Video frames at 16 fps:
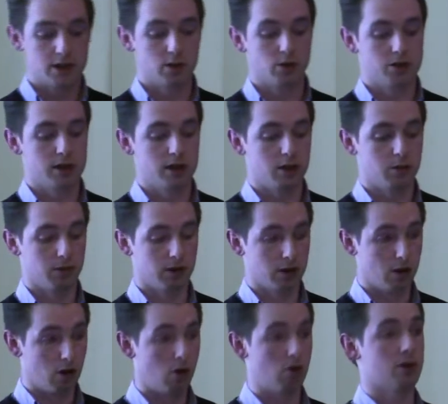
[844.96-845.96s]
associated with
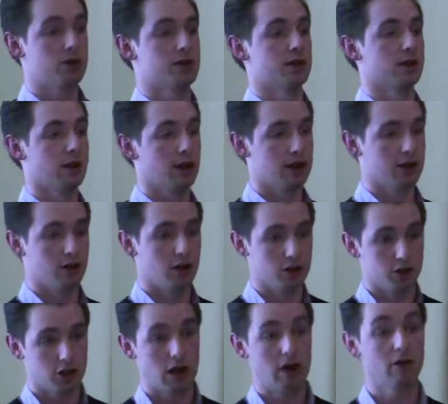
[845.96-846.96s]
horse
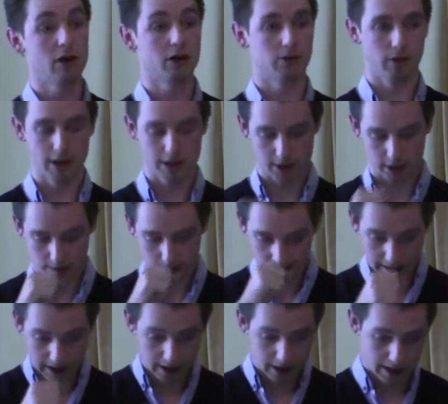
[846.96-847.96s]
and chariot racing.
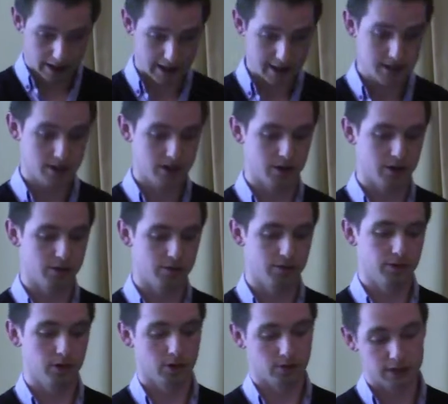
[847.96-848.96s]
And that's a sort of,
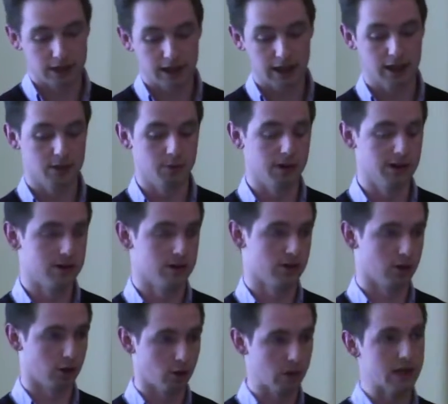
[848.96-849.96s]
taken to be
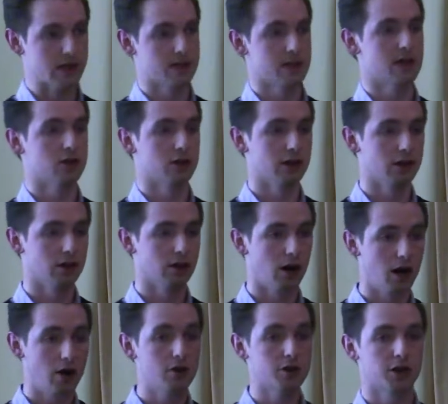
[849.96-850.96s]
sort of quintessentially
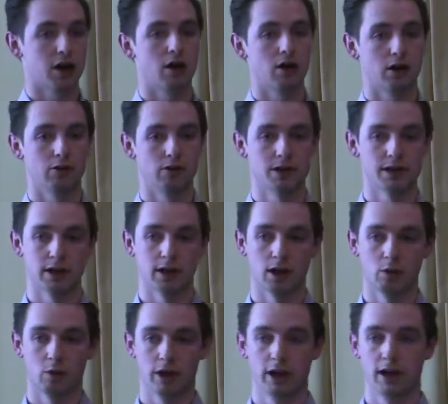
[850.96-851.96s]
Irish characteristic
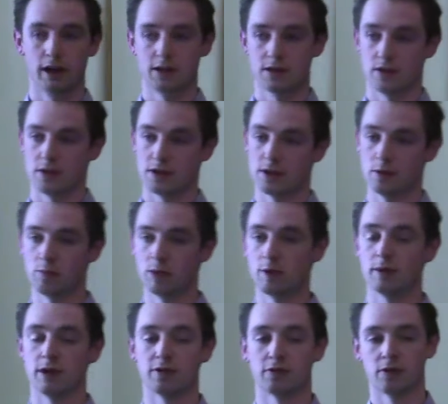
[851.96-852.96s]
in a way, and sort of some
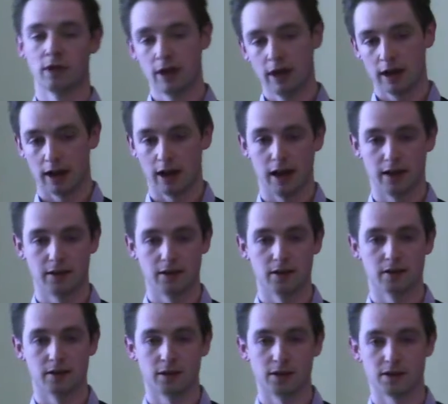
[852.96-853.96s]
people have connected
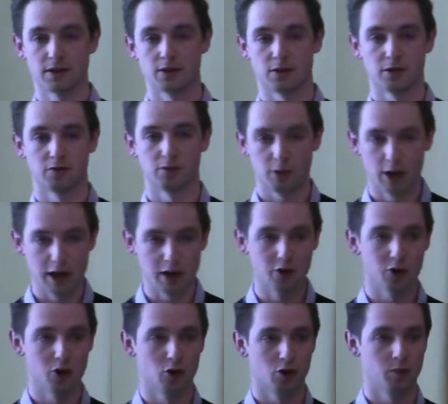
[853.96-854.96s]
it to this sort of
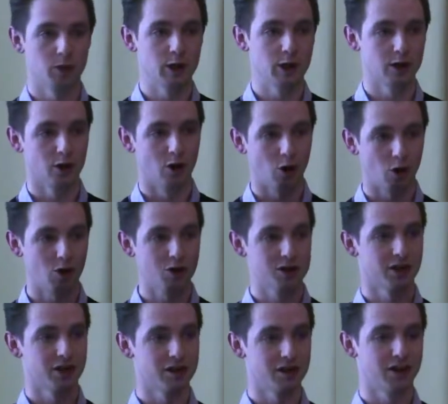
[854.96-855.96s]
Indo-European
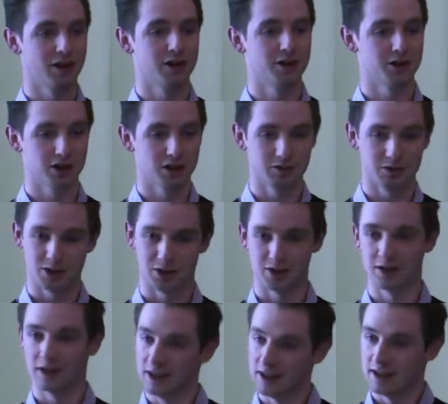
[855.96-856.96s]
horse ideology of sort
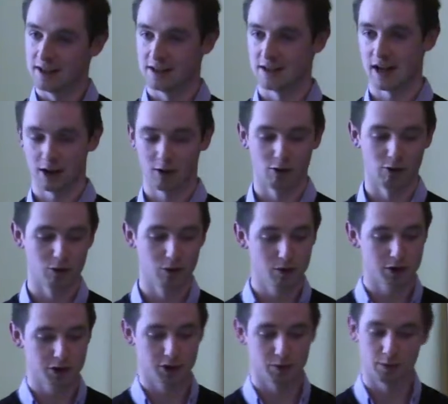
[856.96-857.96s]
of sacred
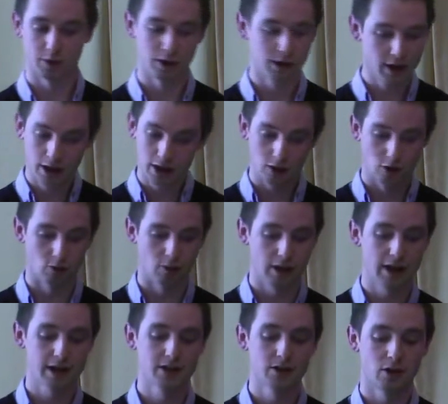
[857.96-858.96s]
rulership. And, while
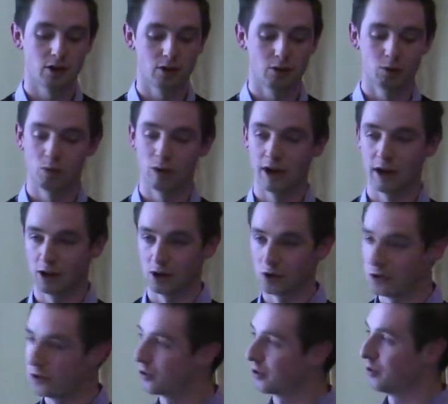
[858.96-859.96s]
that's all well and
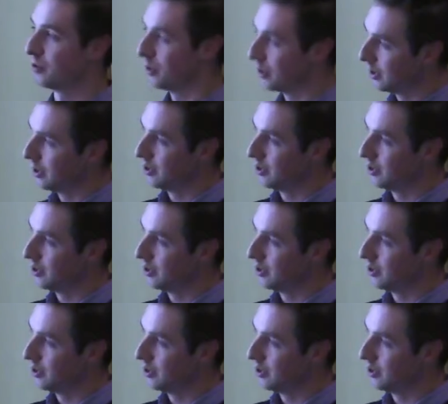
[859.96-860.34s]
good, and